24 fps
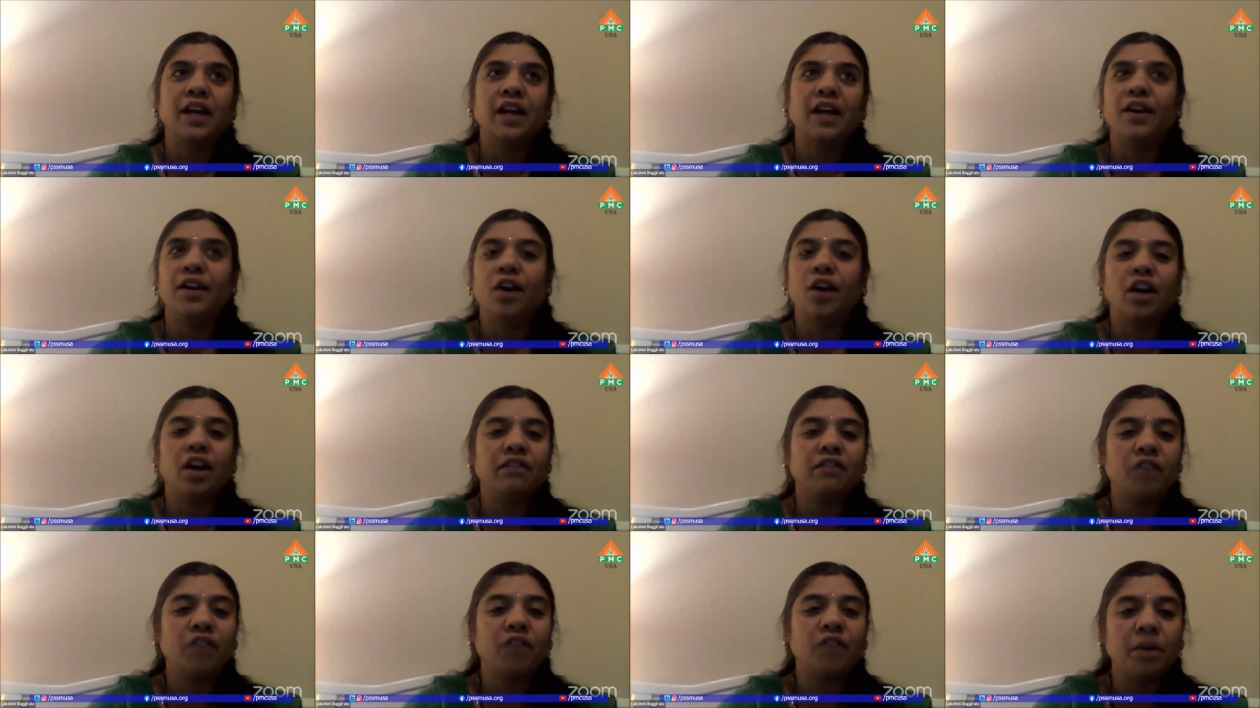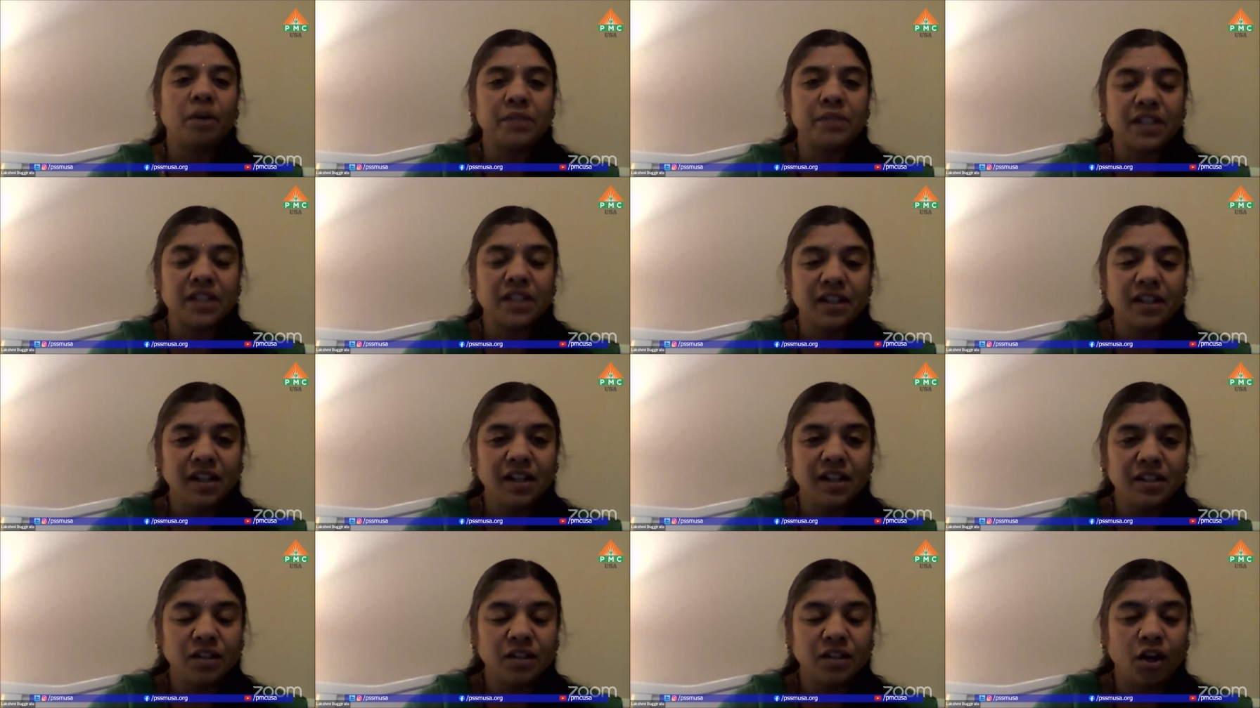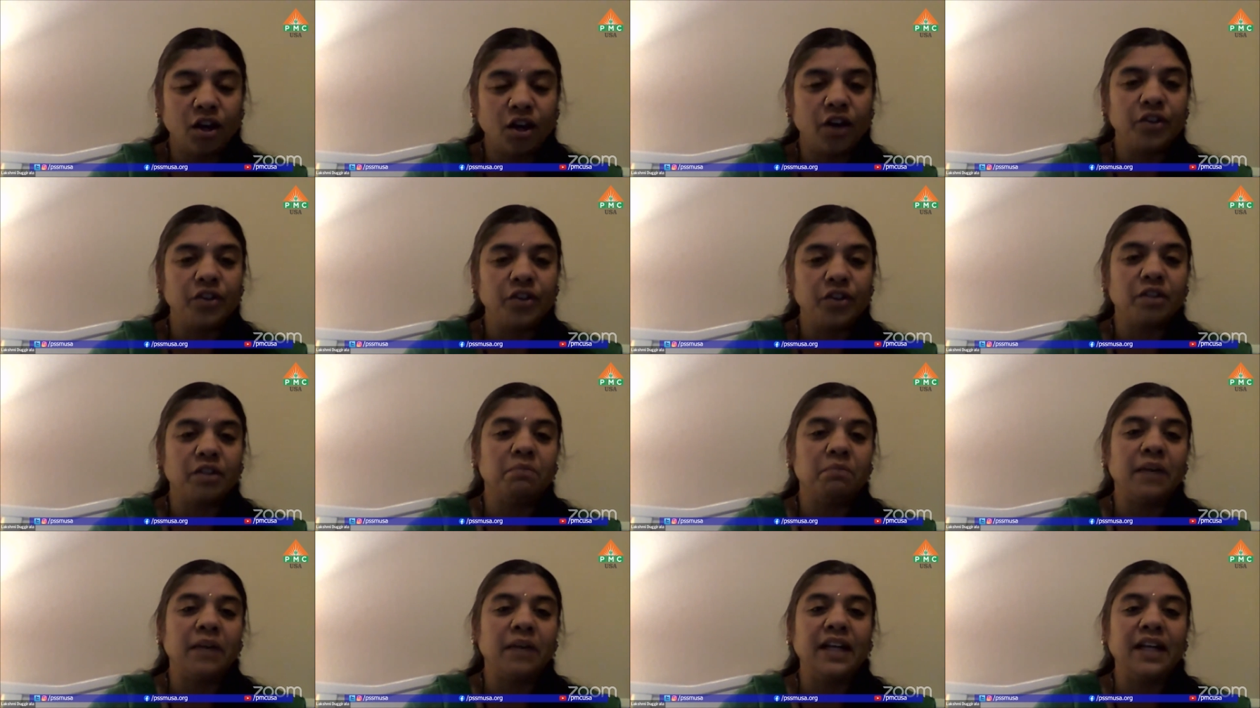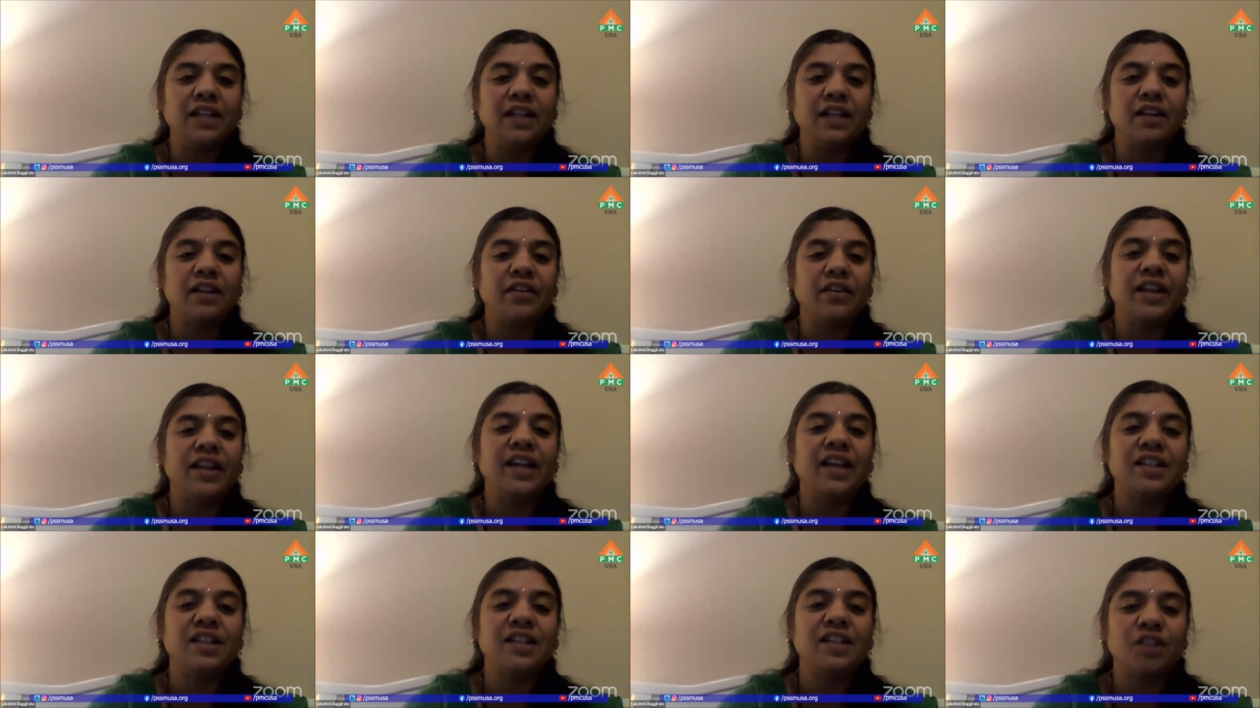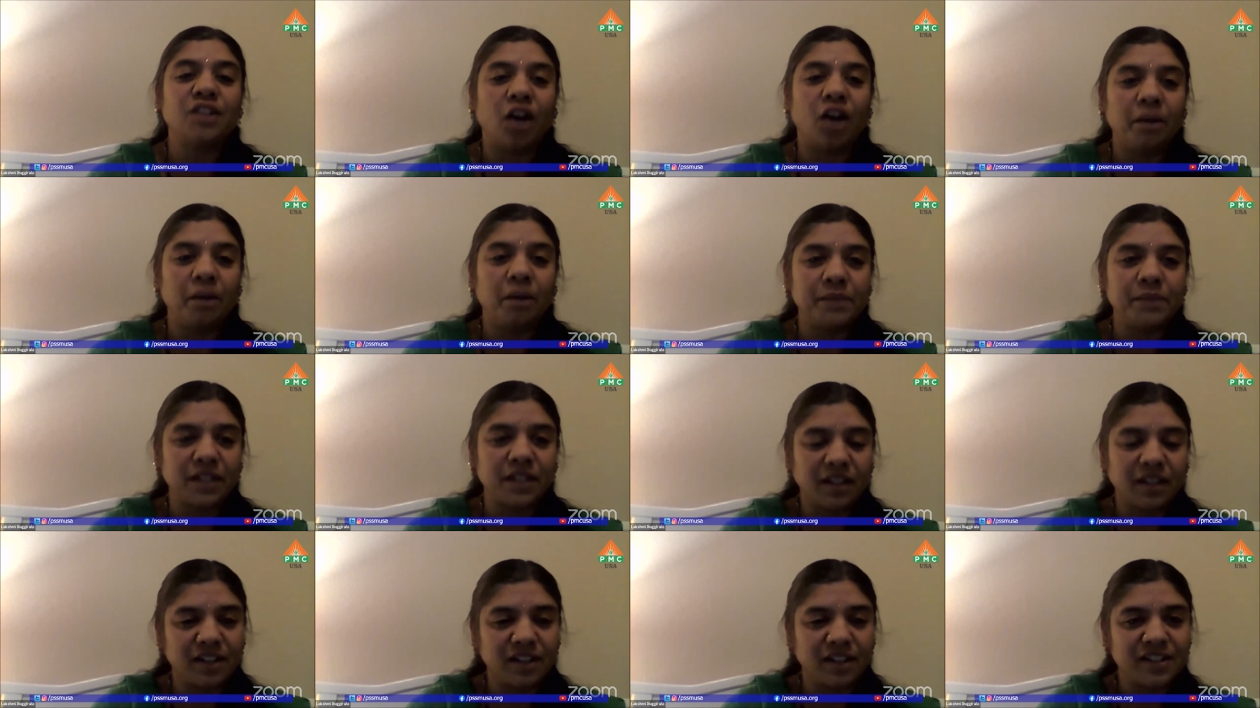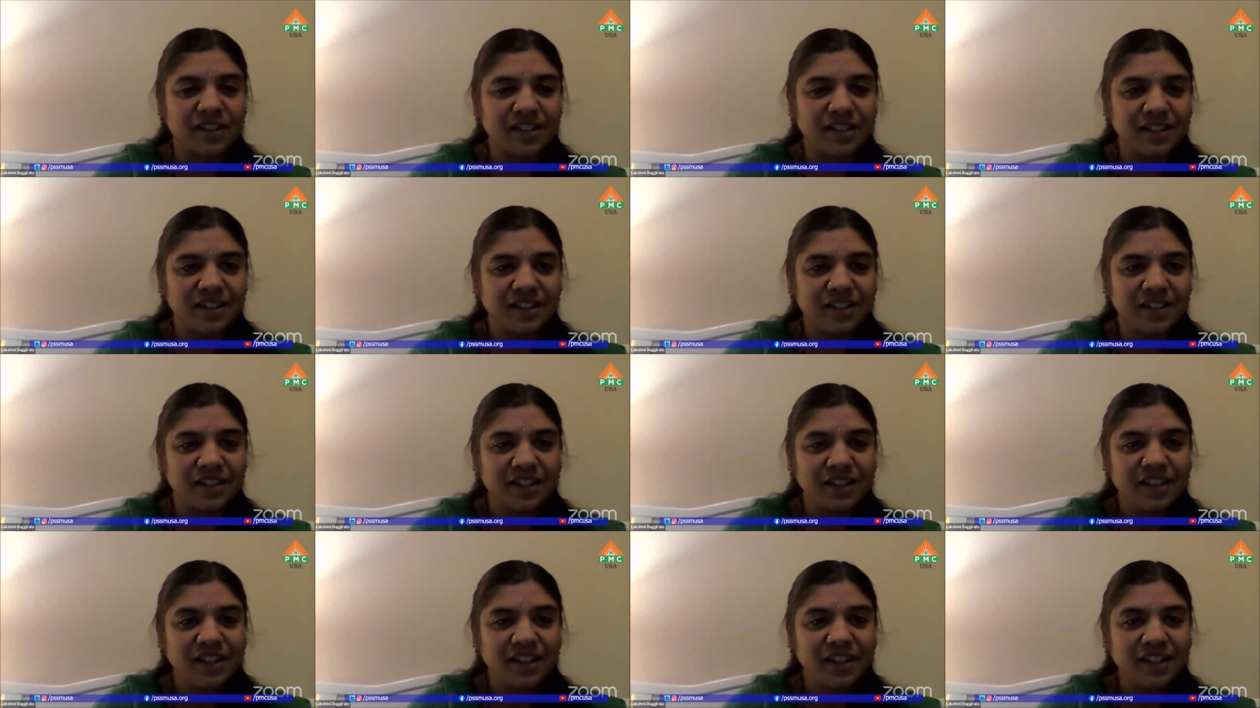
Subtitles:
a lot of obstacles, or your mind creates the obstacles.